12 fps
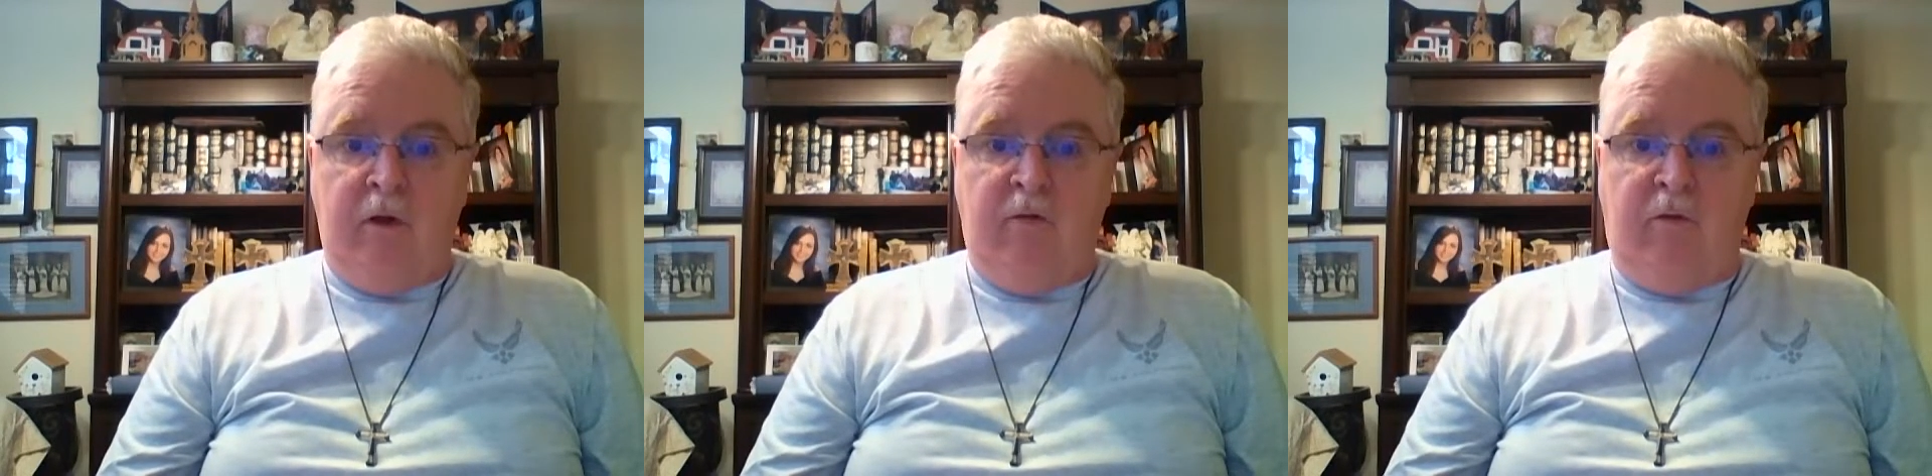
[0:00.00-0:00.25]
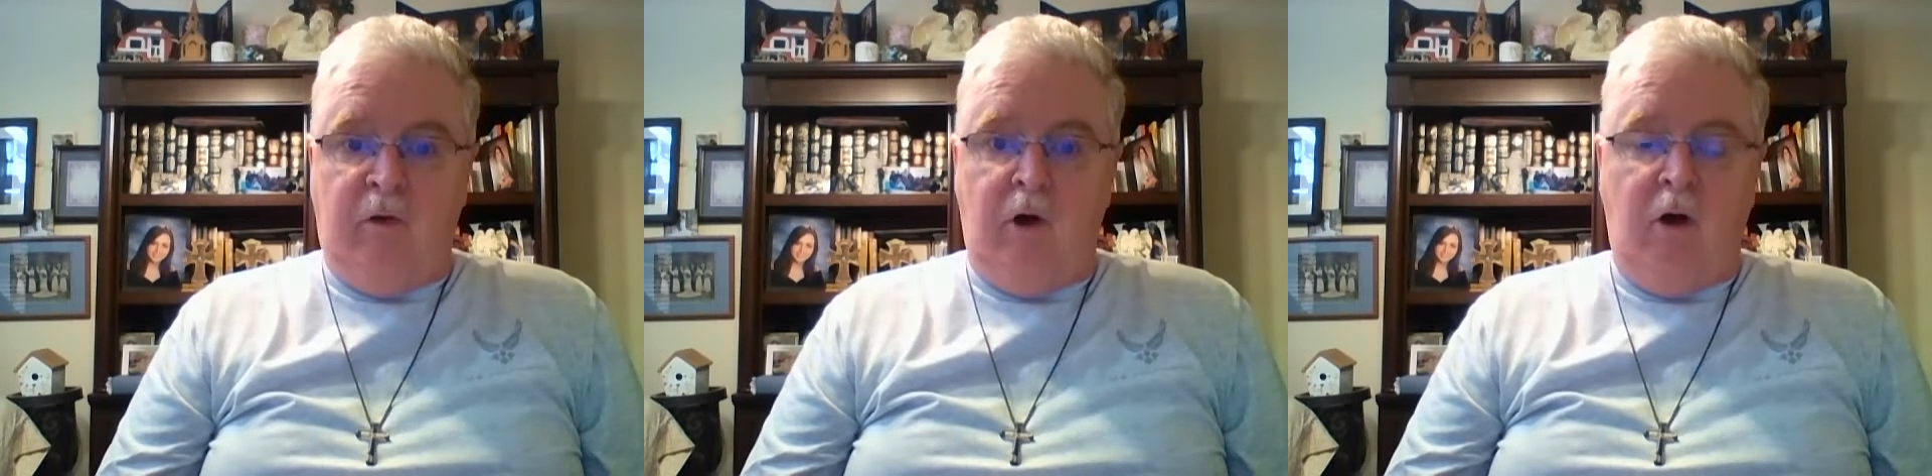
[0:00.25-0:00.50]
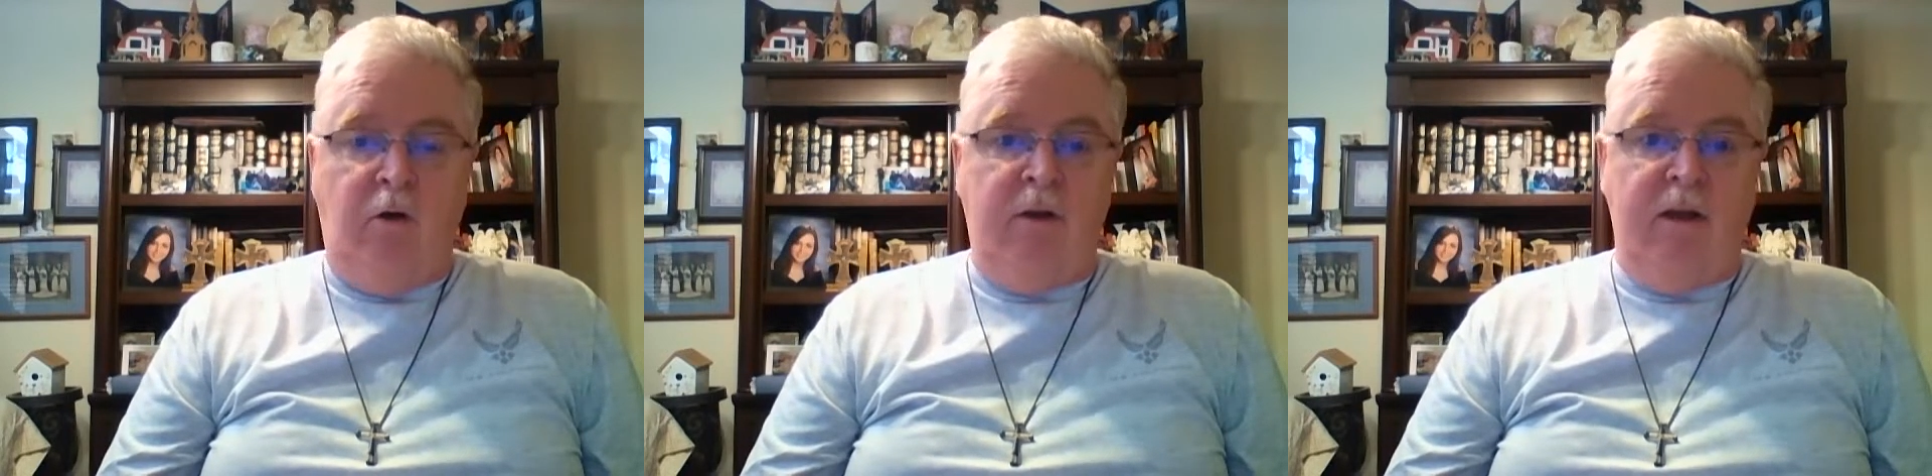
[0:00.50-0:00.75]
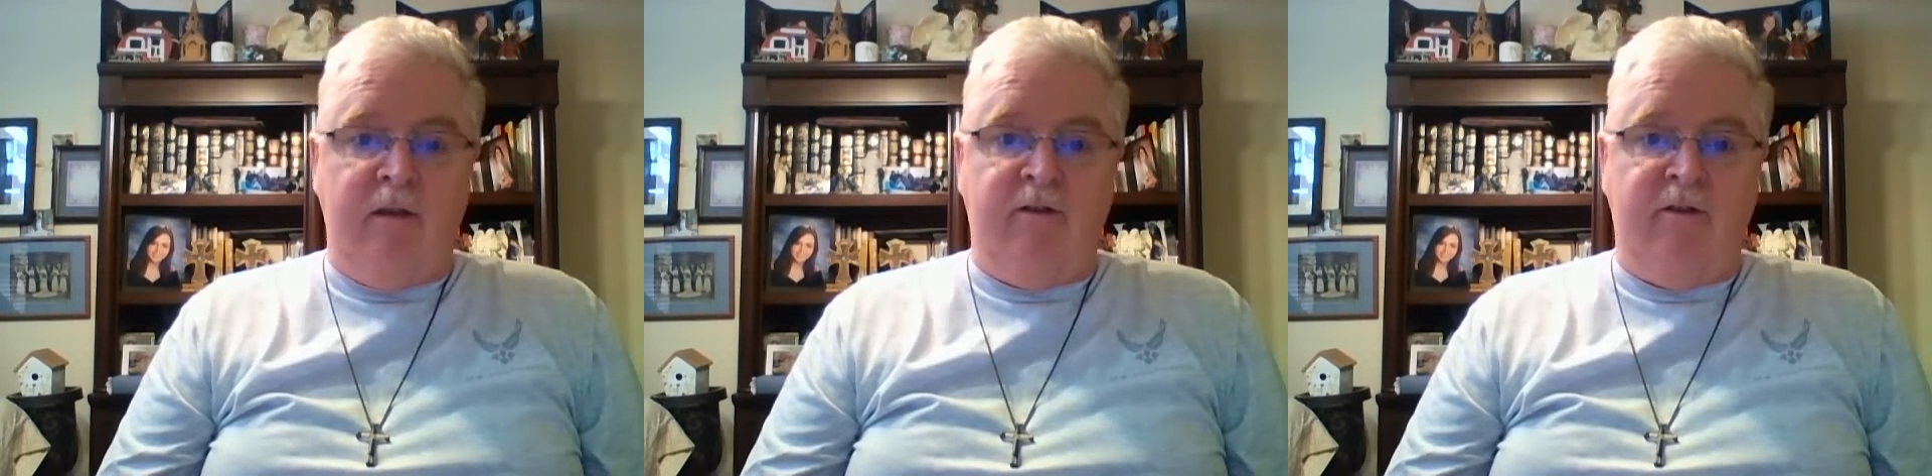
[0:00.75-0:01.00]
for all
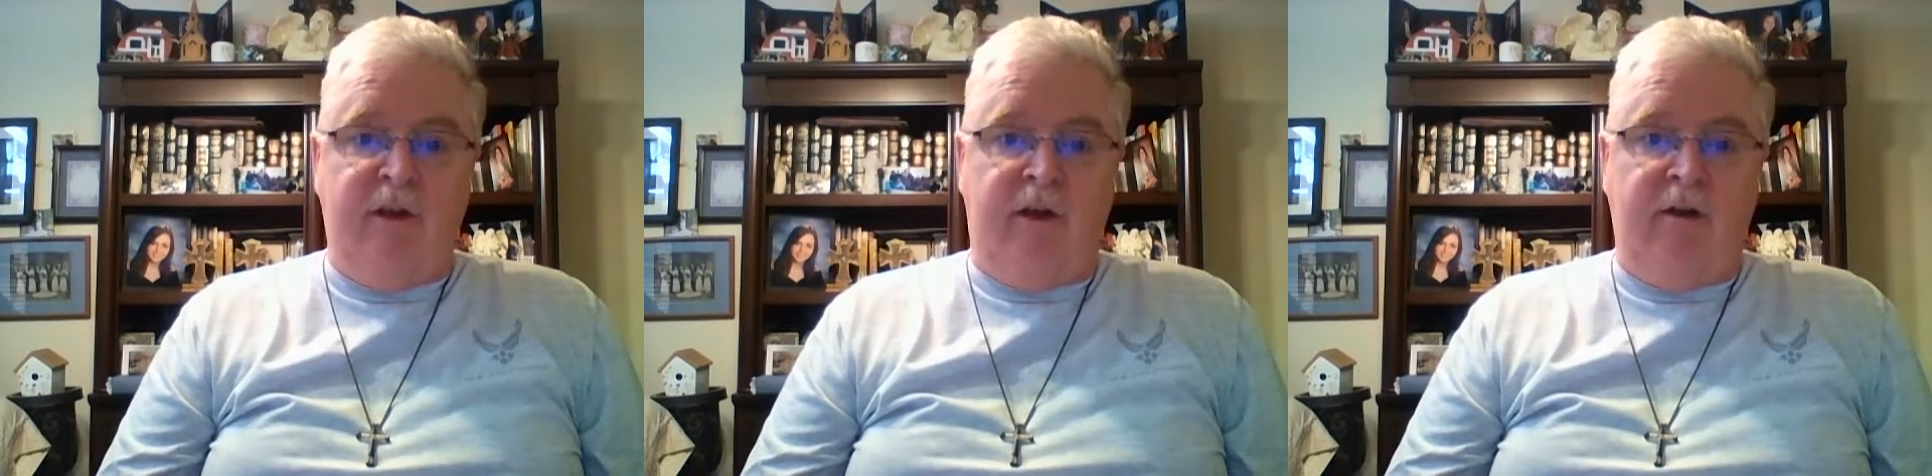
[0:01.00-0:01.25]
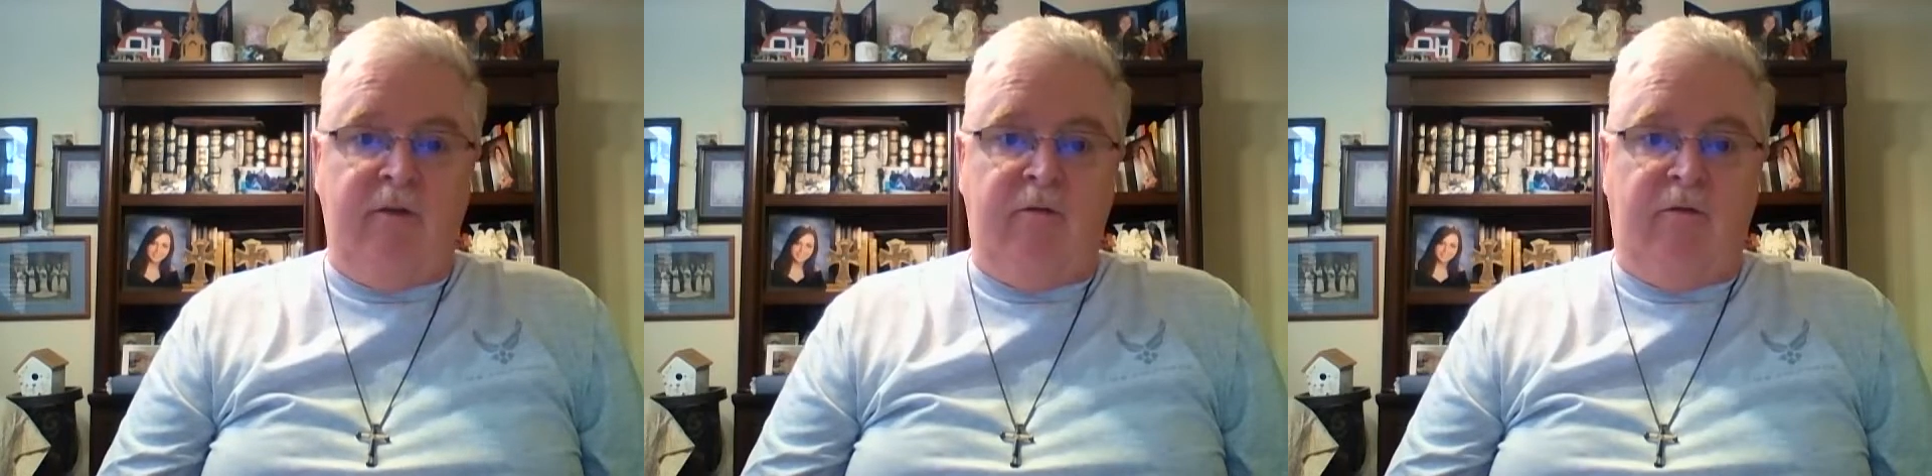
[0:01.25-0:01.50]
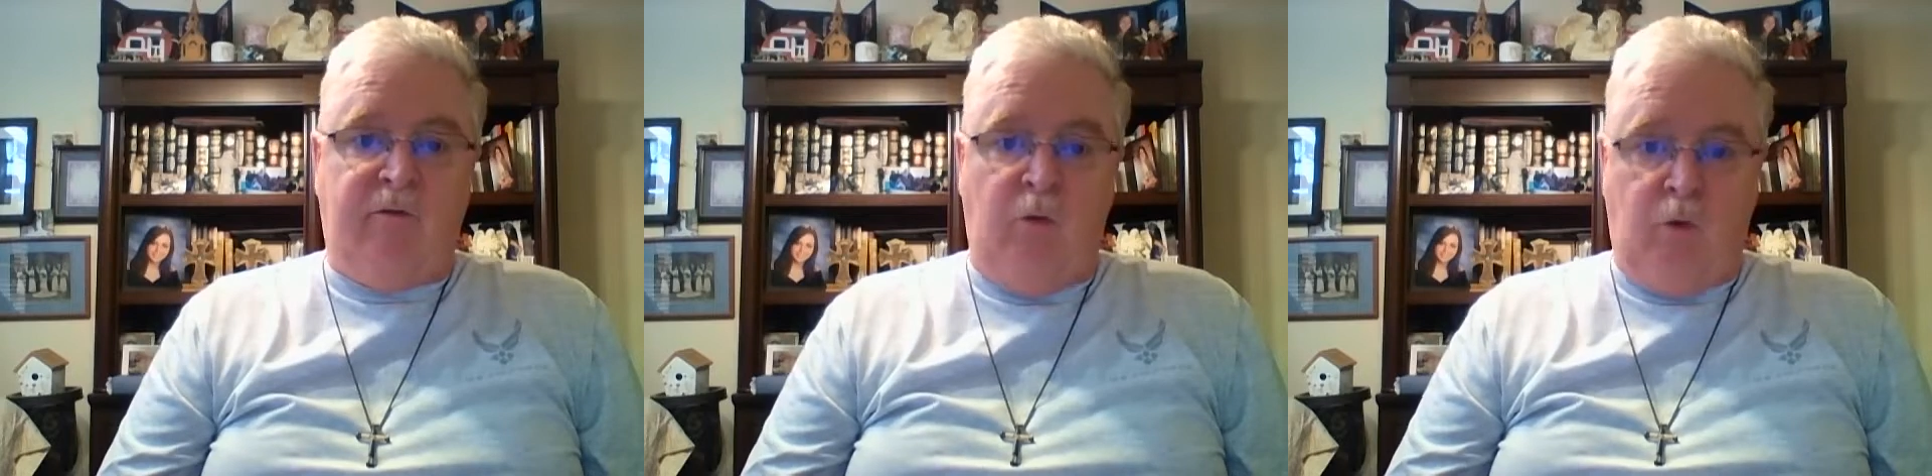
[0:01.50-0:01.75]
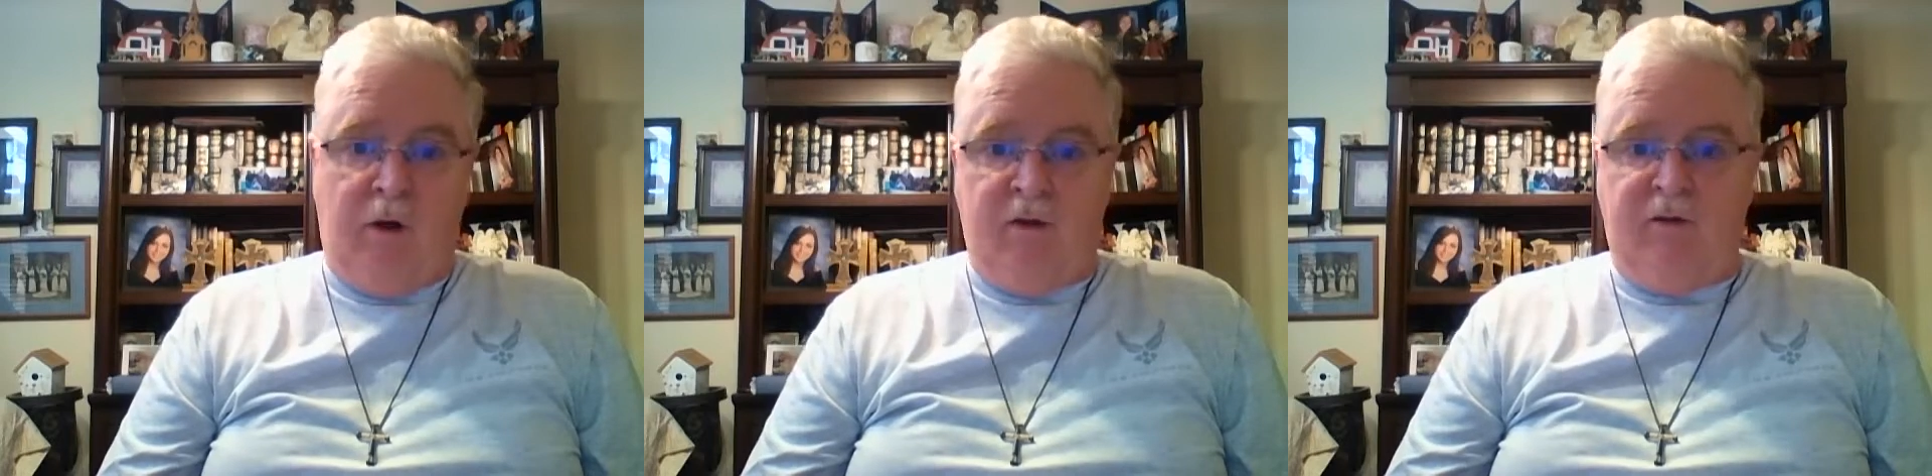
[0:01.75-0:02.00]
he has done
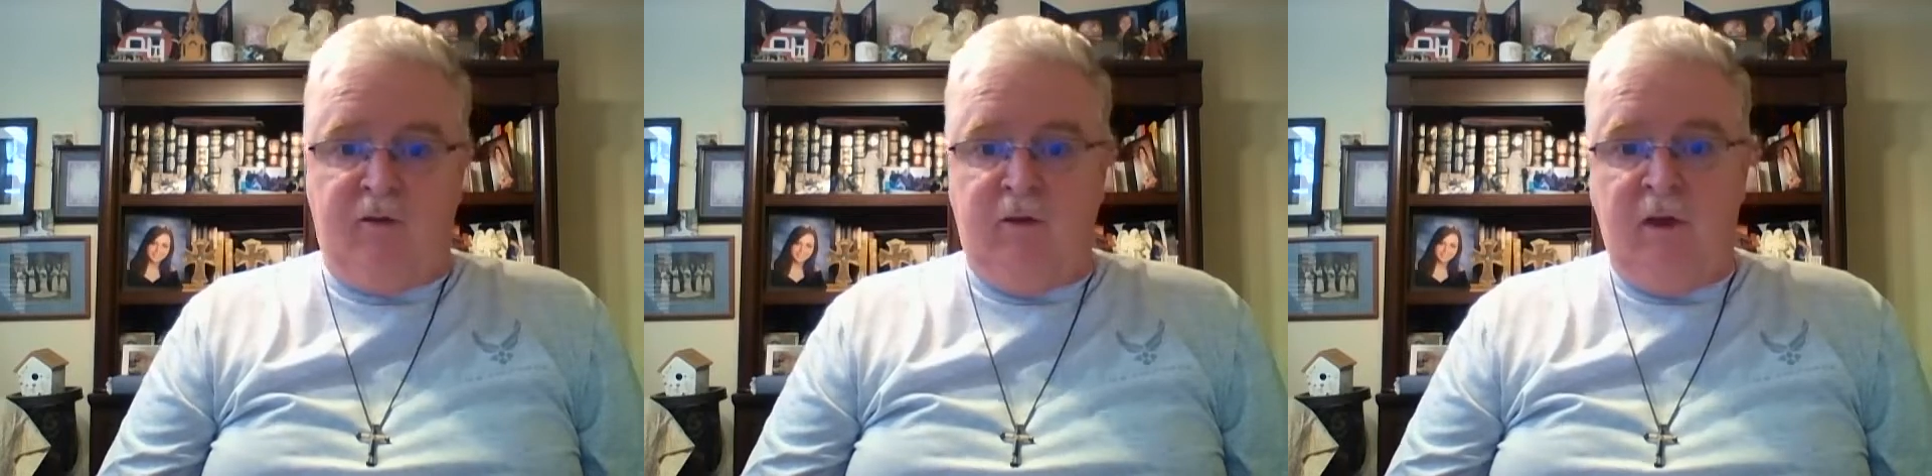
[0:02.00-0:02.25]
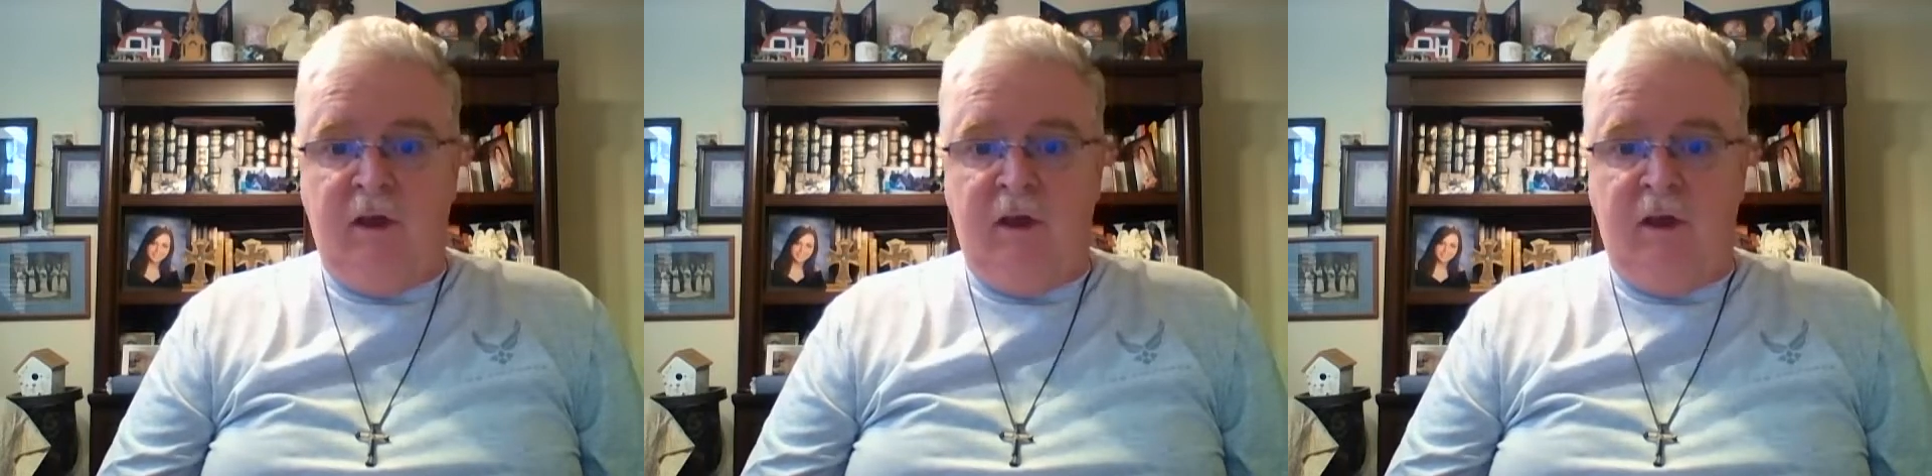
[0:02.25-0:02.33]
for us